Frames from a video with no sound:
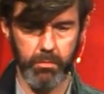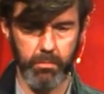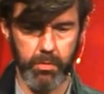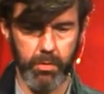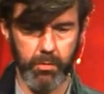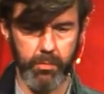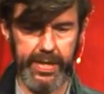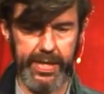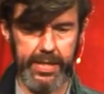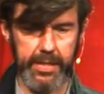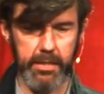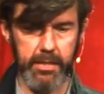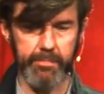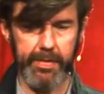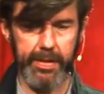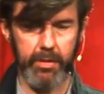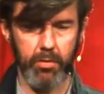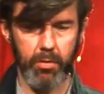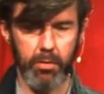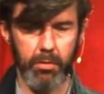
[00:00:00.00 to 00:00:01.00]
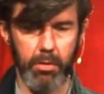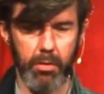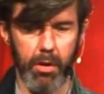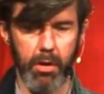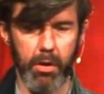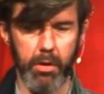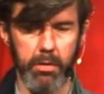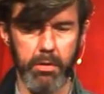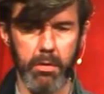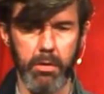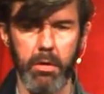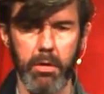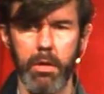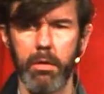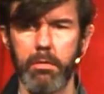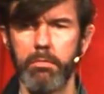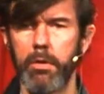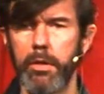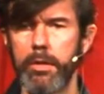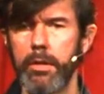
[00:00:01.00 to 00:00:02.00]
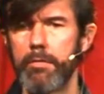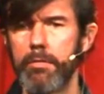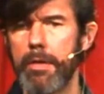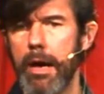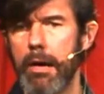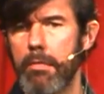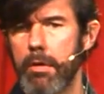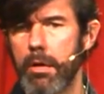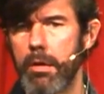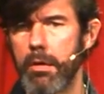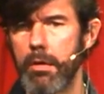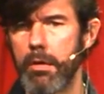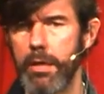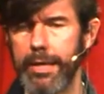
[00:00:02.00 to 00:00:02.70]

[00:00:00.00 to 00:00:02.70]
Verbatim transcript: the reason we took on one of our